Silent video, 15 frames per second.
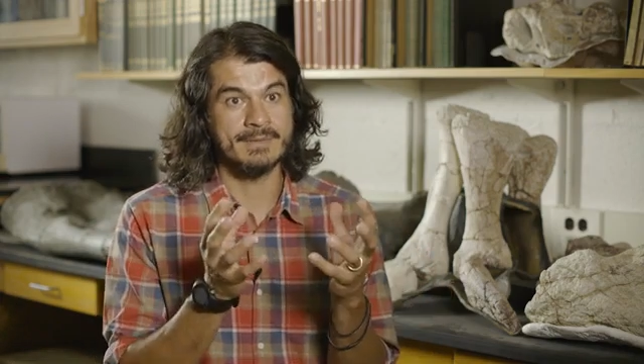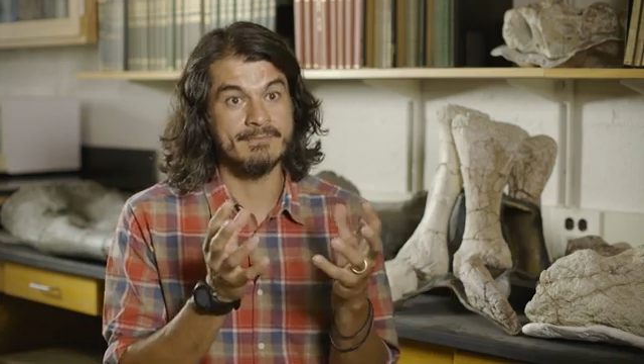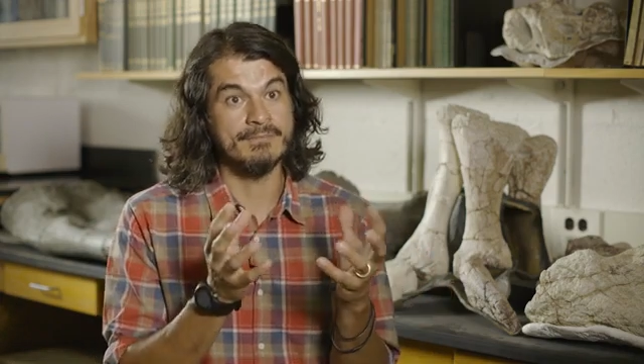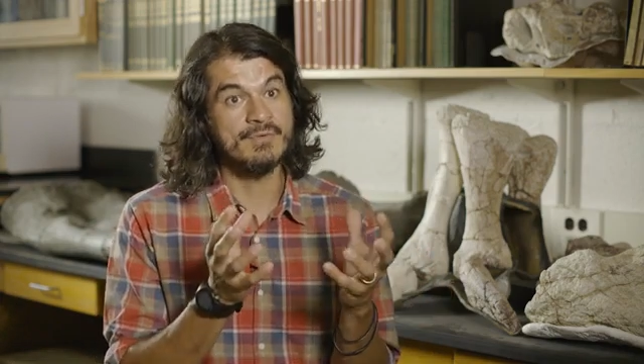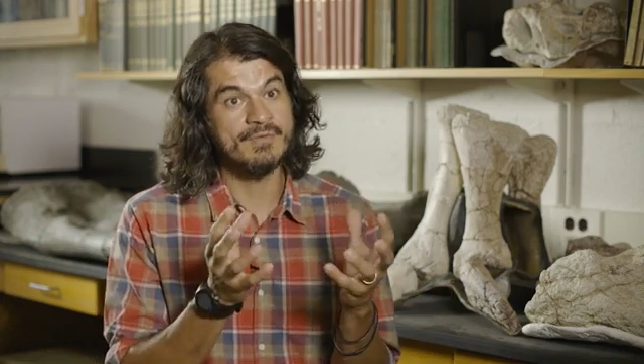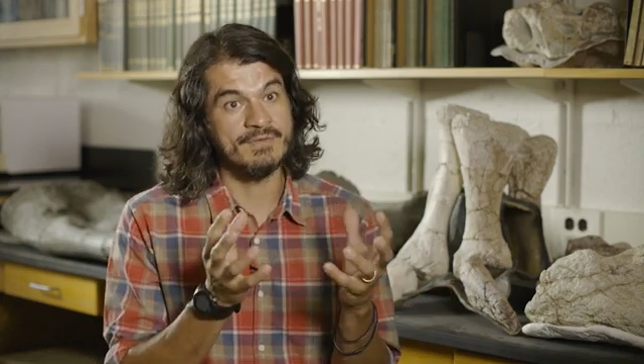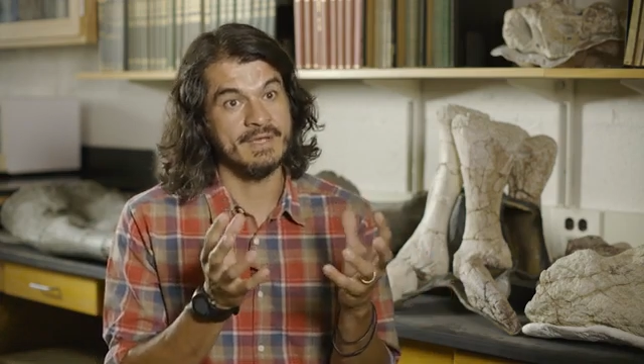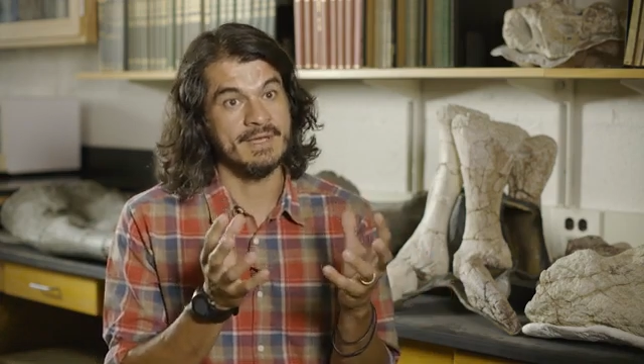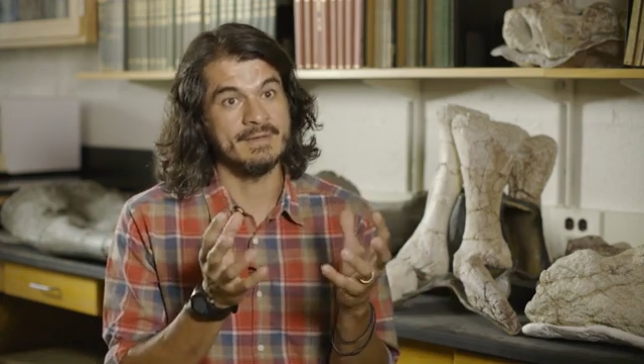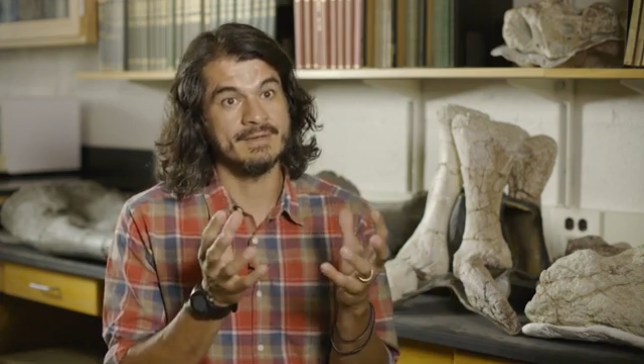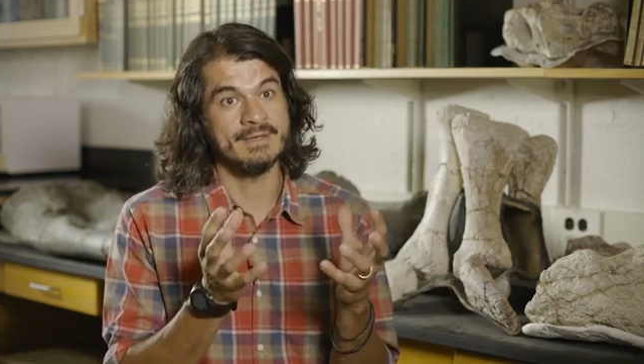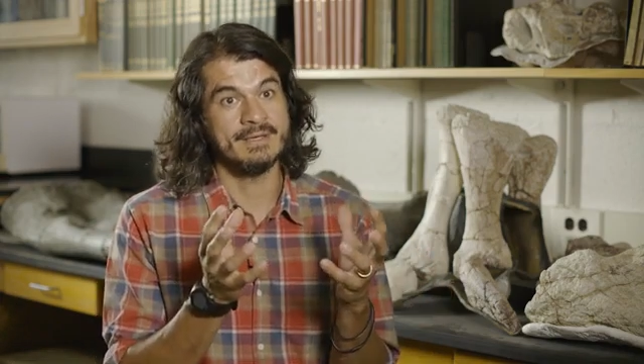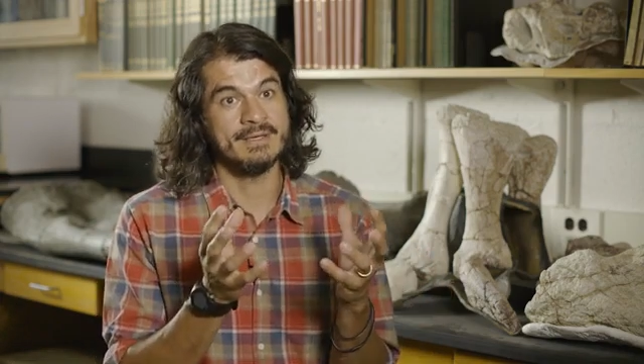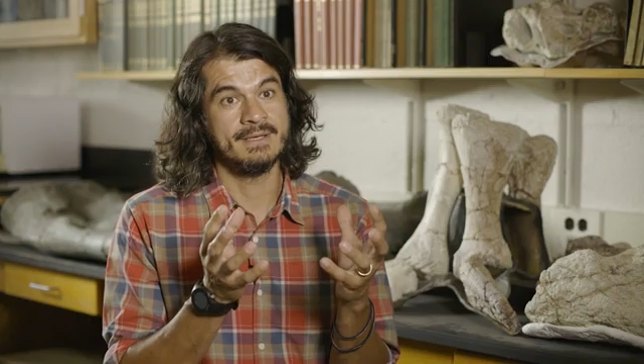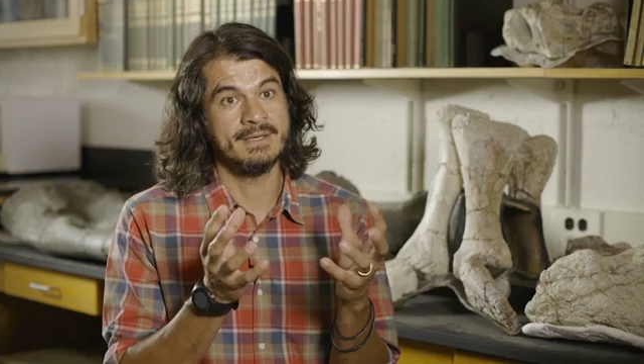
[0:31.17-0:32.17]
moving
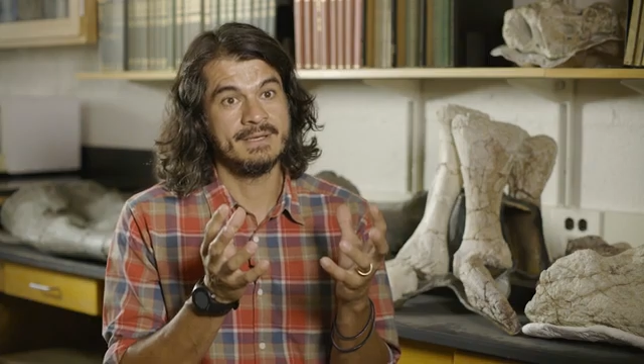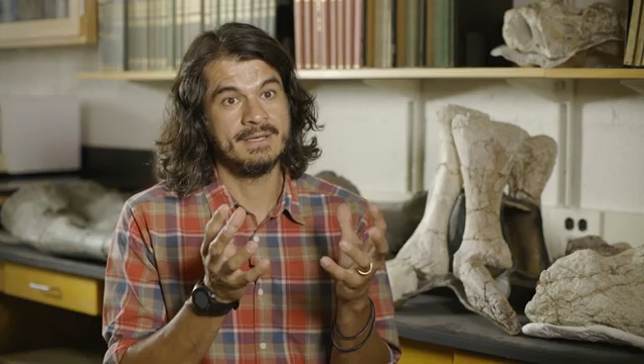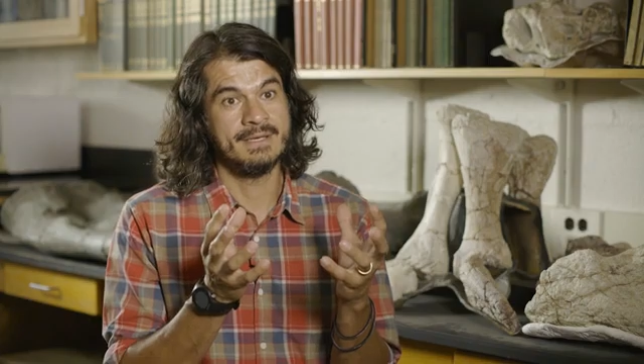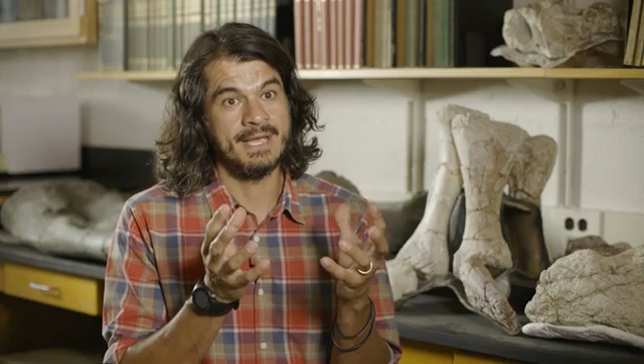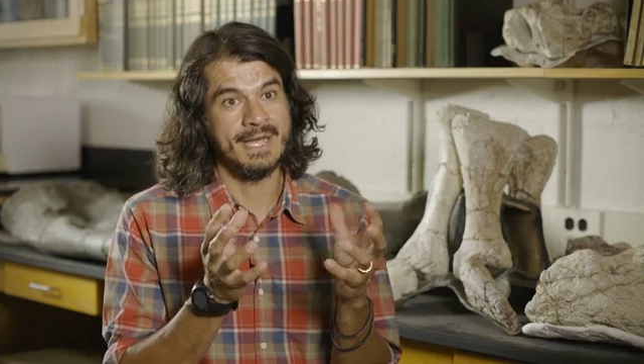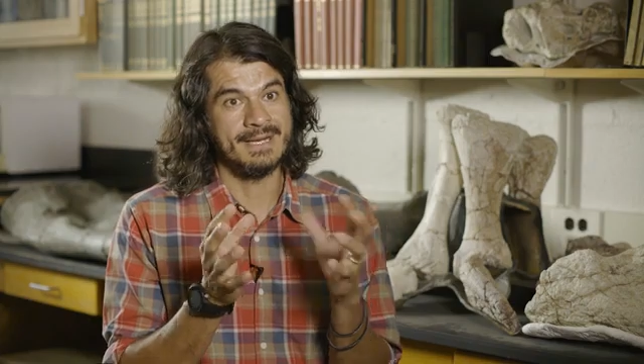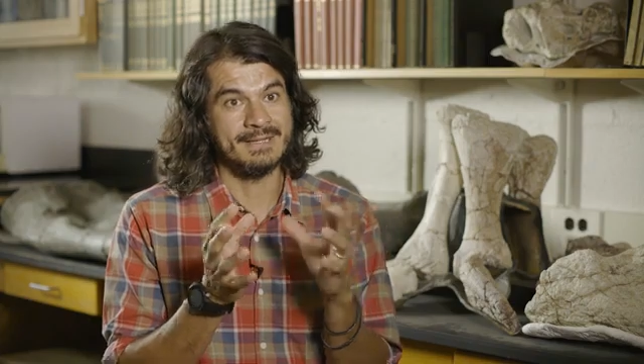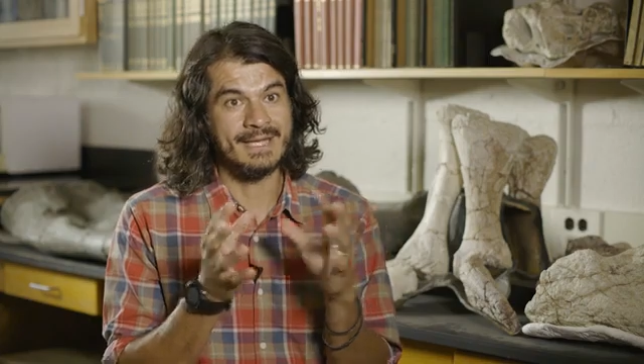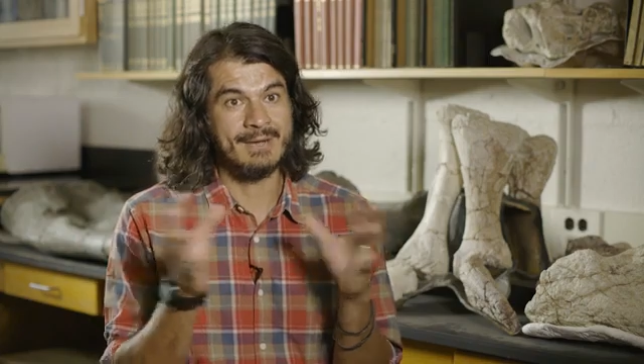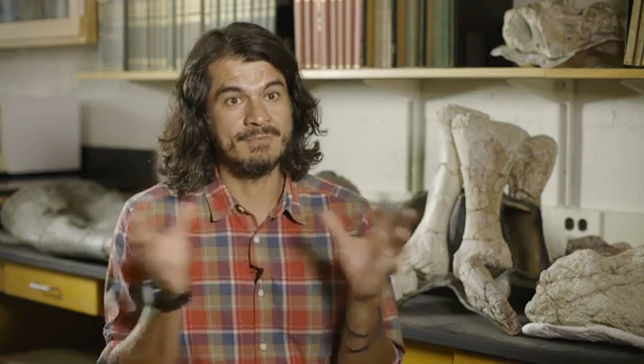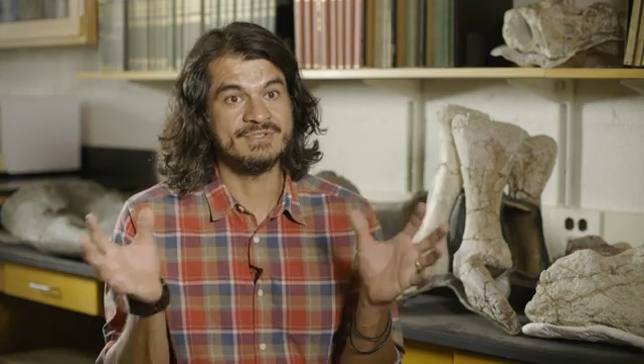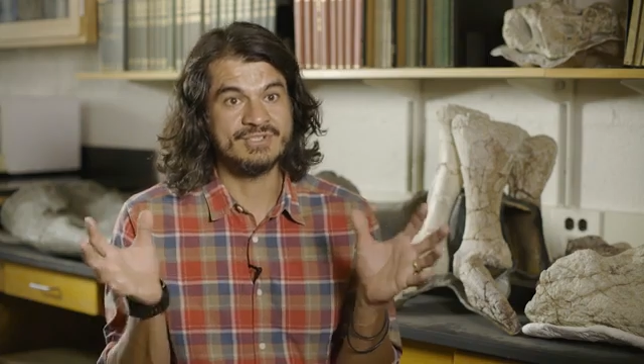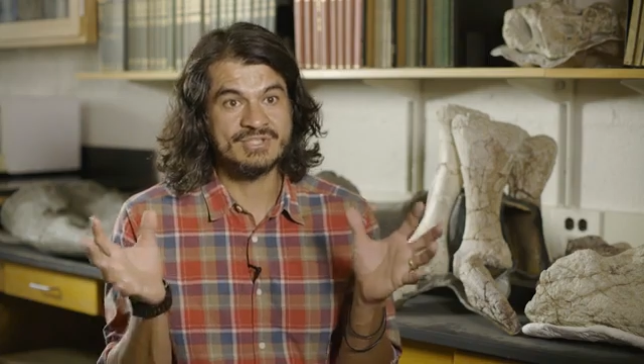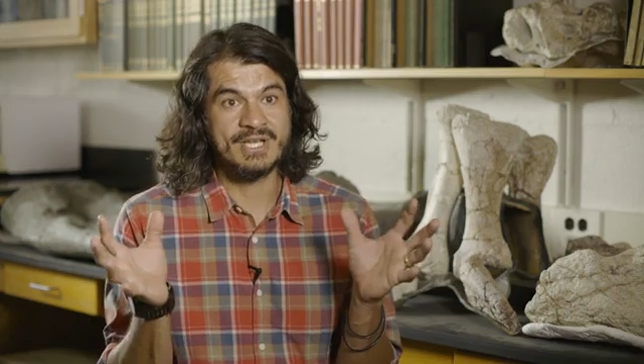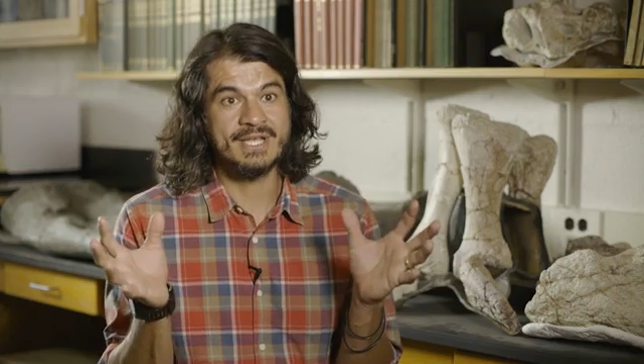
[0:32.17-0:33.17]
and a lot
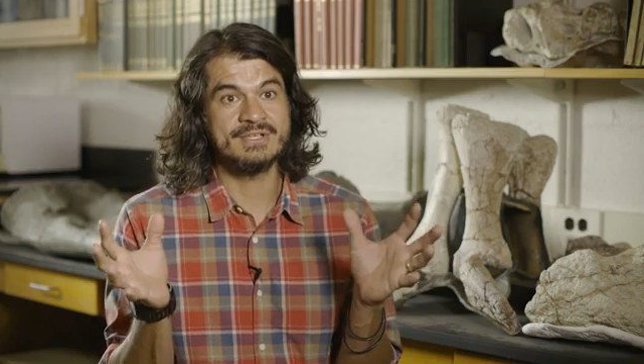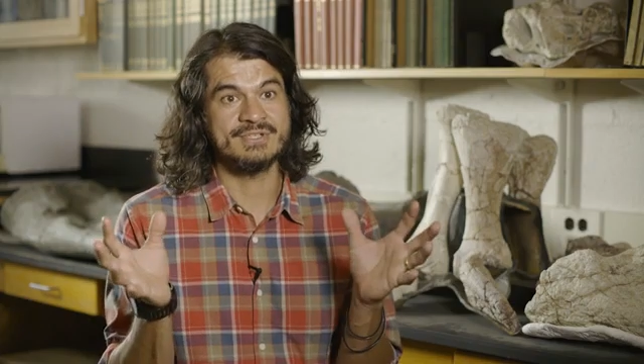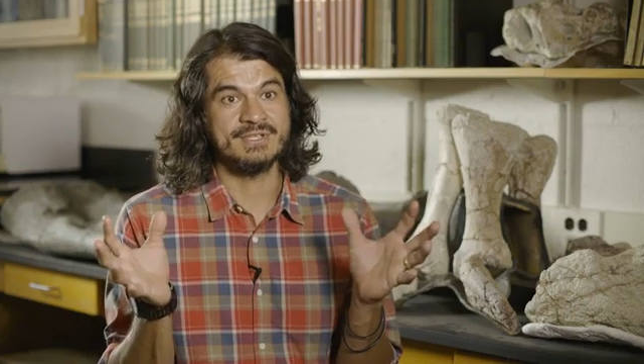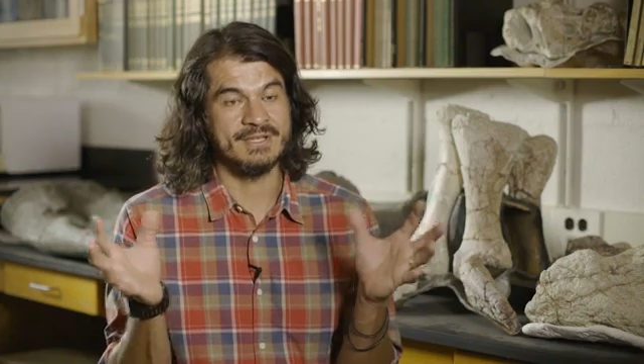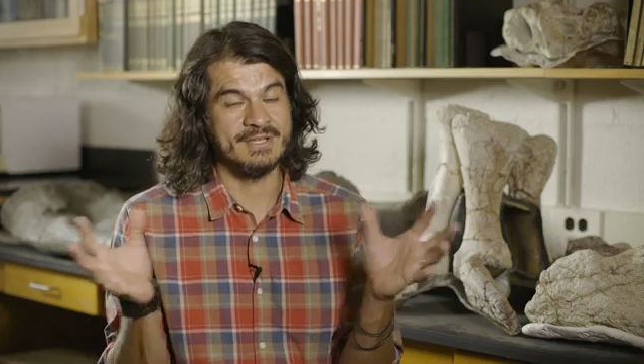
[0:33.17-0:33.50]
was changing.